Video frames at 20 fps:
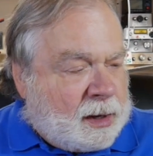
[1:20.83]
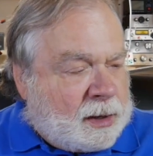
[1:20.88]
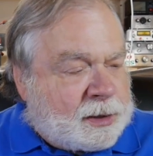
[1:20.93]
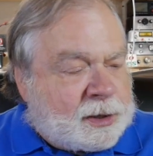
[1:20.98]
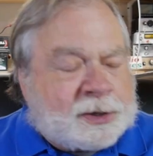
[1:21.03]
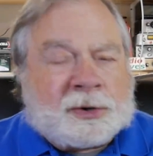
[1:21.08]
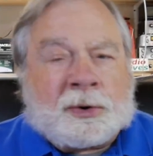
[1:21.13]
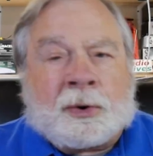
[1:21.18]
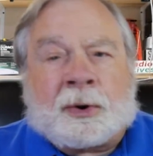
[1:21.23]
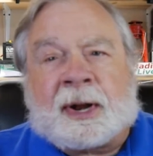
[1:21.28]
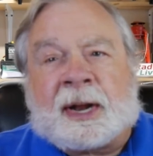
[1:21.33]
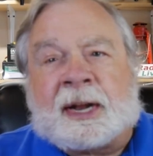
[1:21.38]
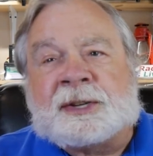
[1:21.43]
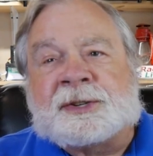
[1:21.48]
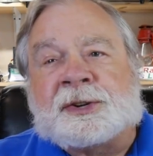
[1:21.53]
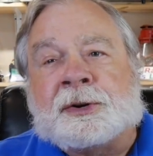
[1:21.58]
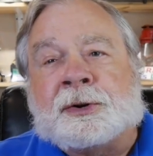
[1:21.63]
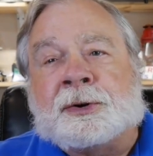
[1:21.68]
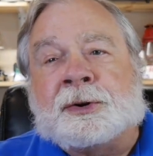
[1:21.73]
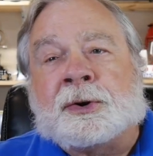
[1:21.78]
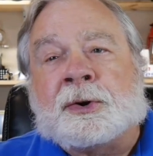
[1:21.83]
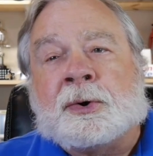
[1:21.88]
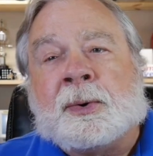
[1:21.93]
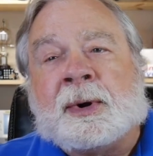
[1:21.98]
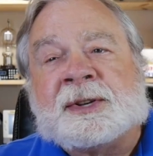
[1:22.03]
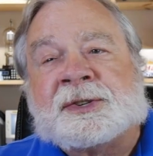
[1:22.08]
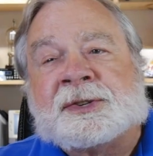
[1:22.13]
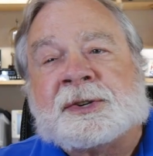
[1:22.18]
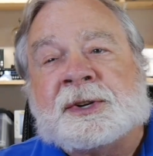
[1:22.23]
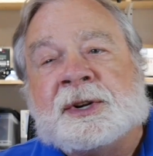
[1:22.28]
The short answer to your
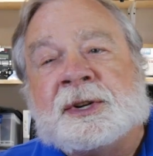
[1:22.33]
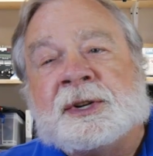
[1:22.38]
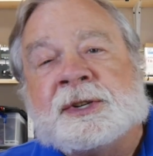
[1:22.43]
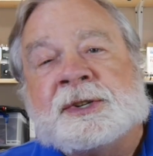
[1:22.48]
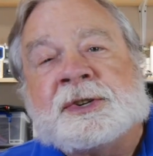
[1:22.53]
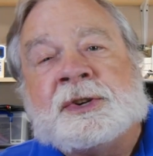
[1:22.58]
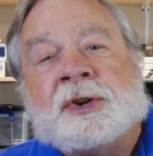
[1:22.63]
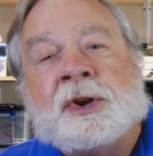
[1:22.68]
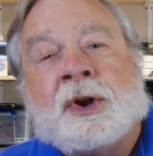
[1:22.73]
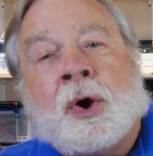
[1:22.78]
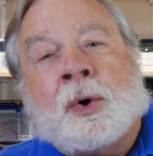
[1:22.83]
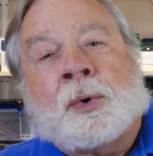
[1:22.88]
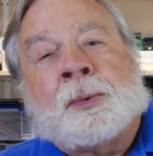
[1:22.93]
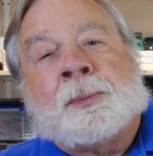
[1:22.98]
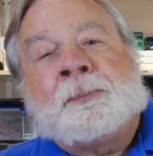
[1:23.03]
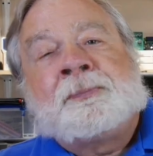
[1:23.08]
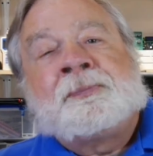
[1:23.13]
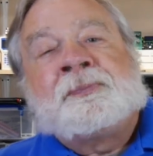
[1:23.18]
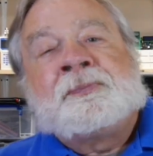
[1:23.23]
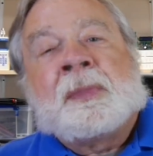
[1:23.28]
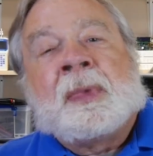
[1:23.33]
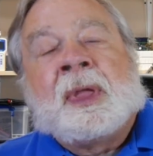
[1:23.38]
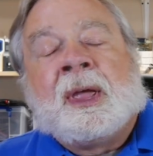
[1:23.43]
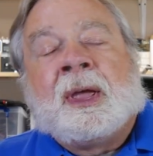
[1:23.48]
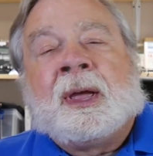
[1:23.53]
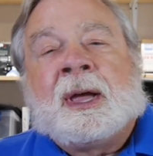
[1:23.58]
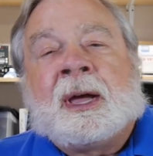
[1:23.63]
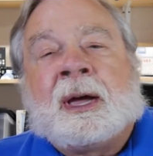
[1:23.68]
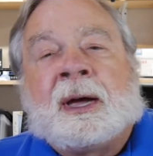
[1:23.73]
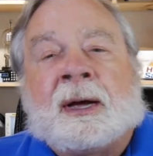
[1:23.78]
question is no.
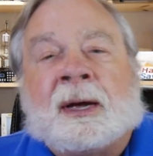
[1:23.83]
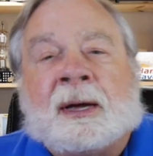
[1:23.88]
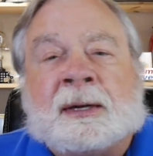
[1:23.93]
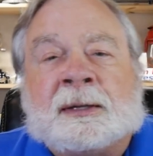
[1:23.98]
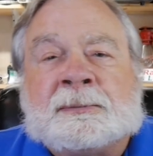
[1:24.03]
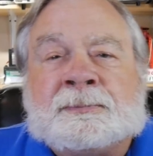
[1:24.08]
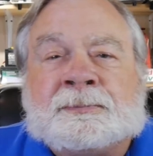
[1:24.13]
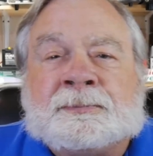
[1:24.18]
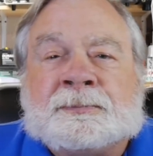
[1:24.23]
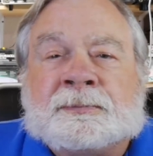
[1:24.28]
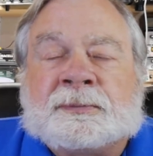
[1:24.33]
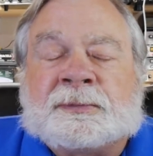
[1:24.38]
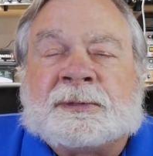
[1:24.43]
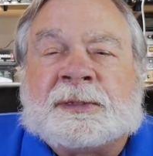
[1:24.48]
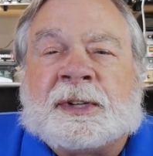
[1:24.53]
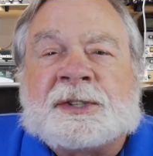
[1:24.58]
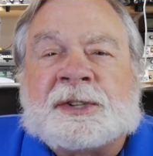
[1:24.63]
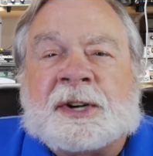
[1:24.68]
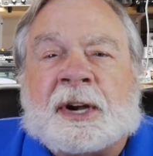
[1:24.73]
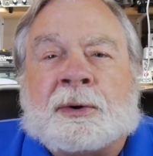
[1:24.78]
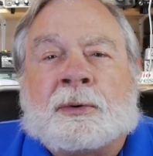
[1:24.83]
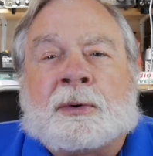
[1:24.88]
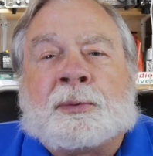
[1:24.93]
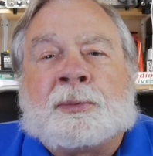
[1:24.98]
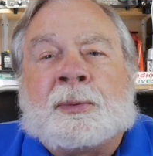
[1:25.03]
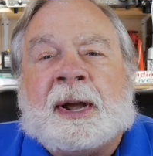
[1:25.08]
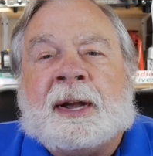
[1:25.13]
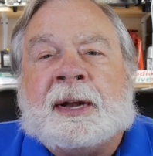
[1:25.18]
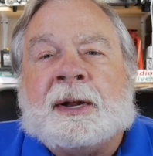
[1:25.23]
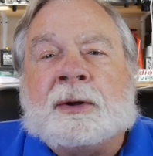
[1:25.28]
Um, the general
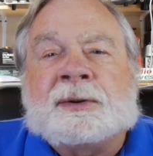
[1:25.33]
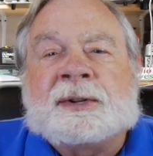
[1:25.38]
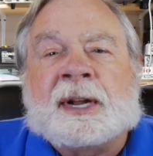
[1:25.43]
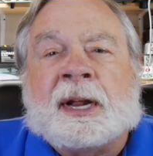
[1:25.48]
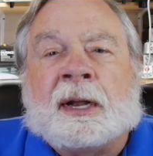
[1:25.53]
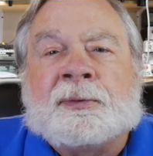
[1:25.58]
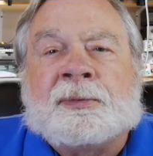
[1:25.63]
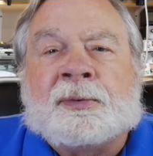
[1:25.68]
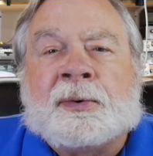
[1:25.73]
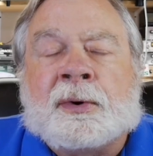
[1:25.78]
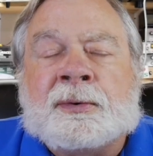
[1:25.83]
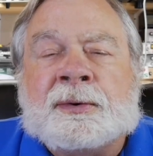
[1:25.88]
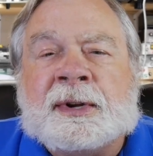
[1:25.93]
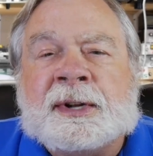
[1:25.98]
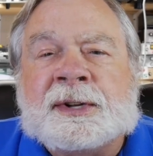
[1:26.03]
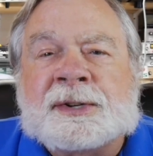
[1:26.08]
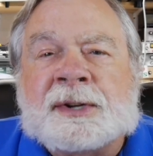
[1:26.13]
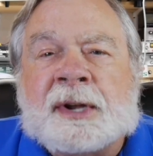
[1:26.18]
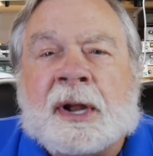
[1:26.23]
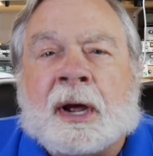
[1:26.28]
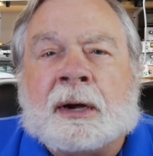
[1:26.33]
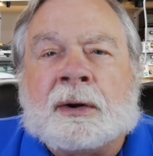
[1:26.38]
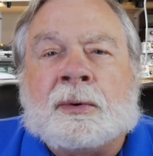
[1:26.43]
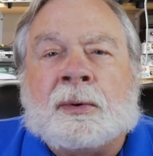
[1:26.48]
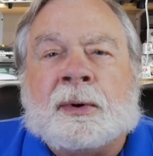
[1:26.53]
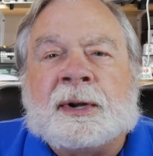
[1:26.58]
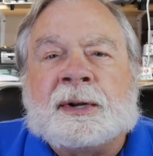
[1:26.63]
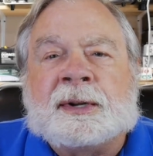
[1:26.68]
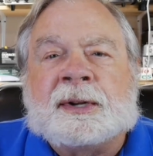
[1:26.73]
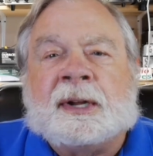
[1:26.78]
radio telephone is not
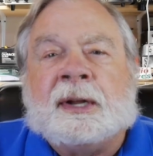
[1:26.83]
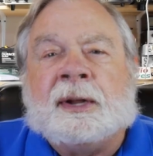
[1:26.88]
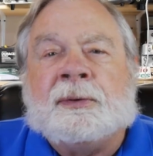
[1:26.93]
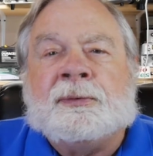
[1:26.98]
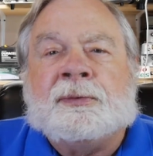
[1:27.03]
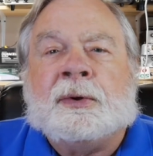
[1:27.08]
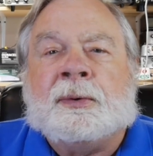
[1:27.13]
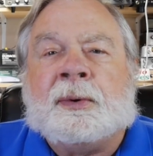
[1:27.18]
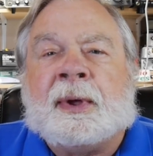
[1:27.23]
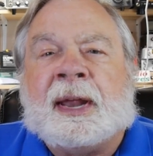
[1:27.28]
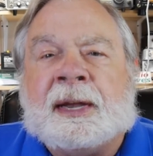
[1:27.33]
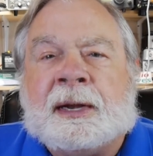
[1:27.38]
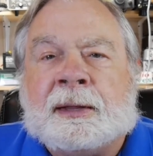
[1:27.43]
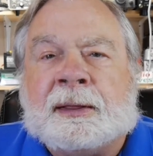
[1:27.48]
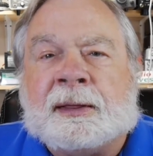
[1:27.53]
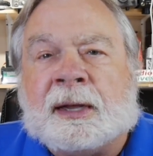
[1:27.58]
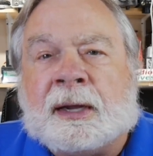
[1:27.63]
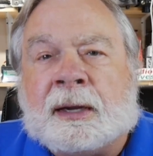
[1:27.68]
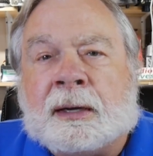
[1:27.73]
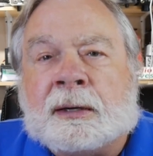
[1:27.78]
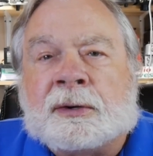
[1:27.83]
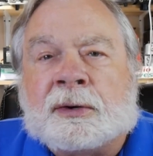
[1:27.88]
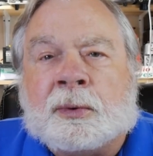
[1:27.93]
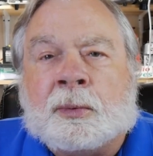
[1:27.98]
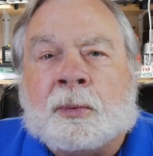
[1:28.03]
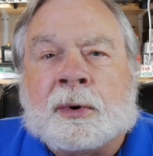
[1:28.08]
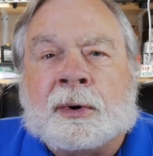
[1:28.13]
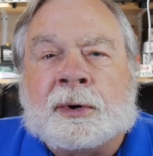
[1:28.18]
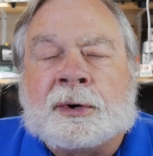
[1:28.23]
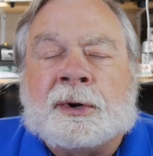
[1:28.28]
going to give you anything
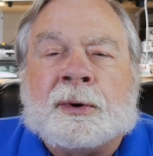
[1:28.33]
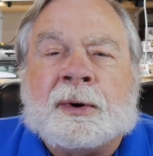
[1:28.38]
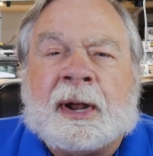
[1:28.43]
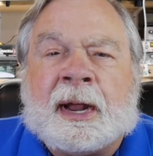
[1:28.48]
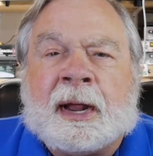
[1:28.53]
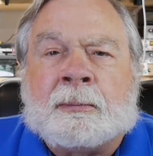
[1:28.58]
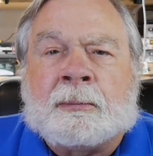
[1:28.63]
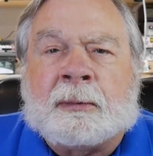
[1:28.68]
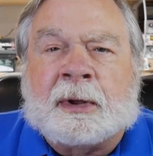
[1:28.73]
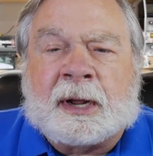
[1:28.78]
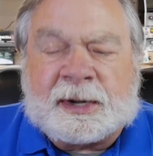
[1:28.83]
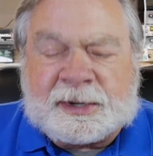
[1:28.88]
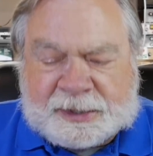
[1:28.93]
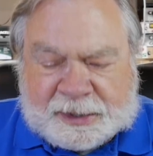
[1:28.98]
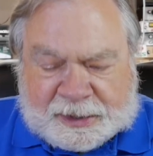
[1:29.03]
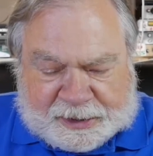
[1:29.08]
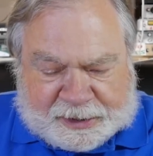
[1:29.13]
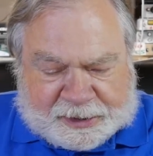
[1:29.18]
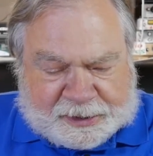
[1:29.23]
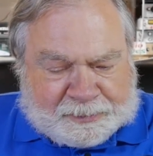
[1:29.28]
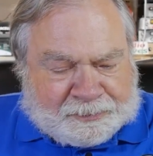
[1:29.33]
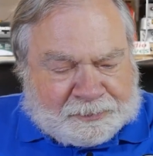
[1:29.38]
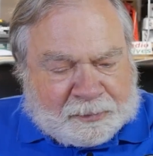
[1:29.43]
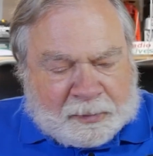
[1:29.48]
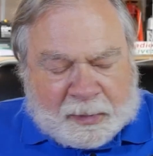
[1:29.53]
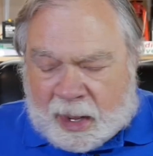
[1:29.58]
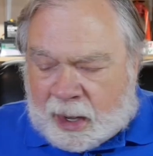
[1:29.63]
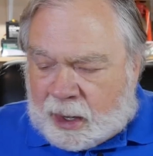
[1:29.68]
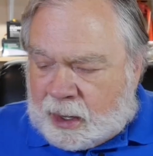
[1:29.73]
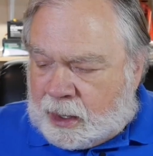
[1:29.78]
toward your ham license.
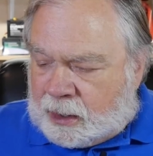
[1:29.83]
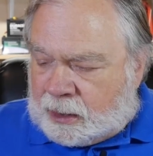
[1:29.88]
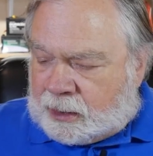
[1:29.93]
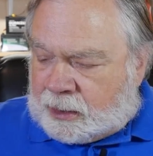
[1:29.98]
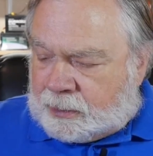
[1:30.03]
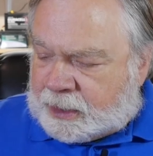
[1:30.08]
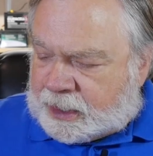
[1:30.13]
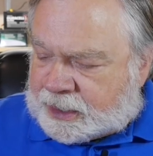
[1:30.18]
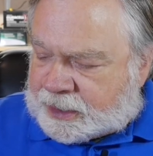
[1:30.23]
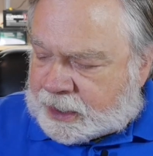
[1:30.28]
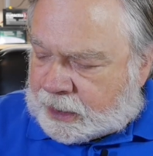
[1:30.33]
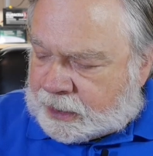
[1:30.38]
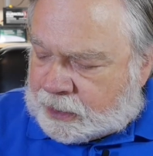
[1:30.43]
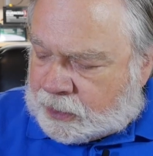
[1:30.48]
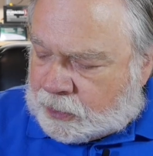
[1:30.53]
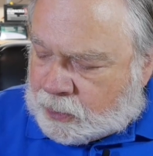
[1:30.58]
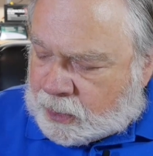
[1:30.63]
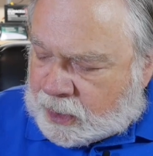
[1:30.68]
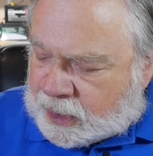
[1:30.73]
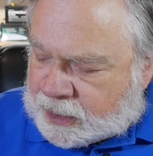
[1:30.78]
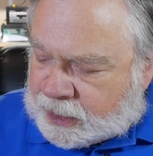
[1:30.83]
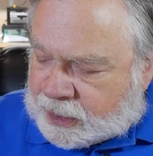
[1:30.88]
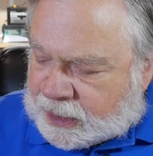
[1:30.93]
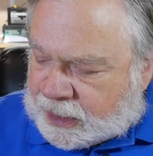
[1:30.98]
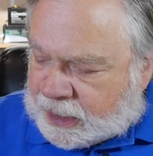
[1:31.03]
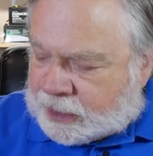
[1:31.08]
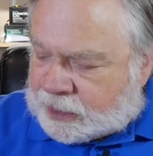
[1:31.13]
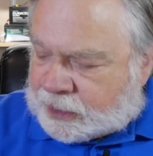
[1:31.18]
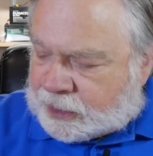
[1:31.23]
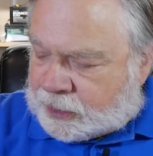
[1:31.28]
Let me tell you what you
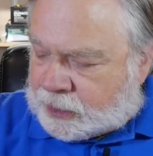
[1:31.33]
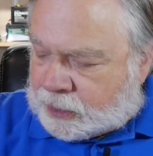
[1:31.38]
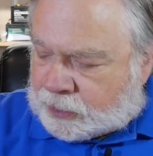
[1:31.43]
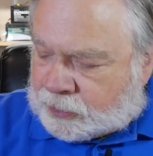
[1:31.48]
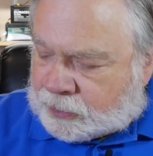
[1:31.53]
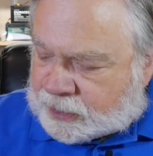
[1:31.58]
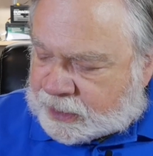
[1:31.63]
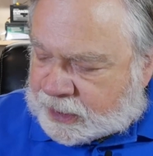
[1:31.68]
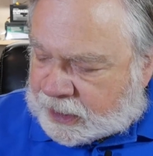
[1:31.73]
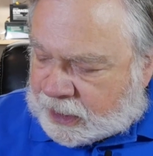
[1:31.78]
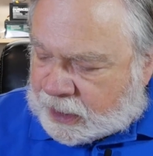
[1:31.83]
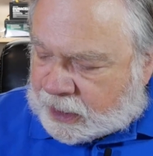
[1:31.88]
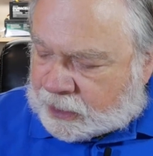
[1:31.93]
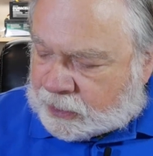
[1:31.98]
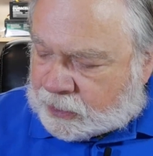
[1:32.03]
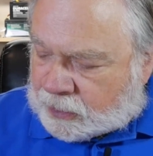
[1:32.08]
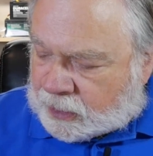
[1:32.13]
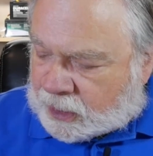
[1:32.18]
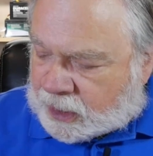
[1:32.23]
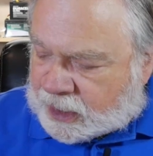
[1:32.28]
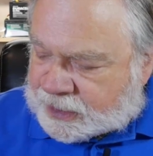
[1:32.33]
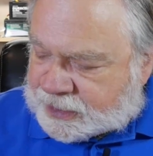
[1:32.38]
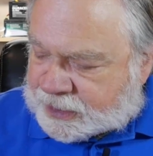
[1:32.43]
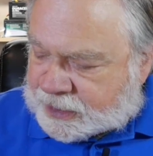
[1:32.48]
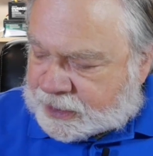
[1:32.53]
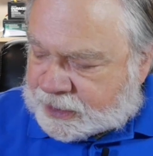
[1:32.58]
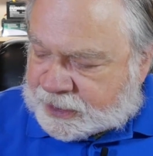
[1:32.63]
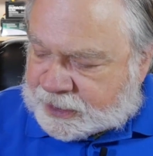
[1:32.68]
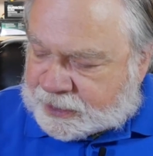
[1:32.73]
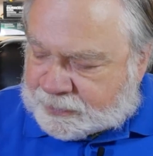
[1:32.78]
need to do to get your
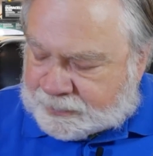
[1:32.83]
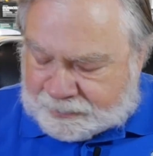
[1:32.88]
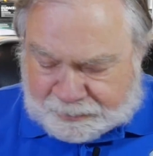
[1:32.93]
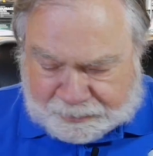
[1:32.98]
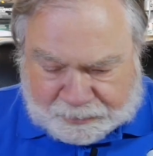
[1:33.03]
license.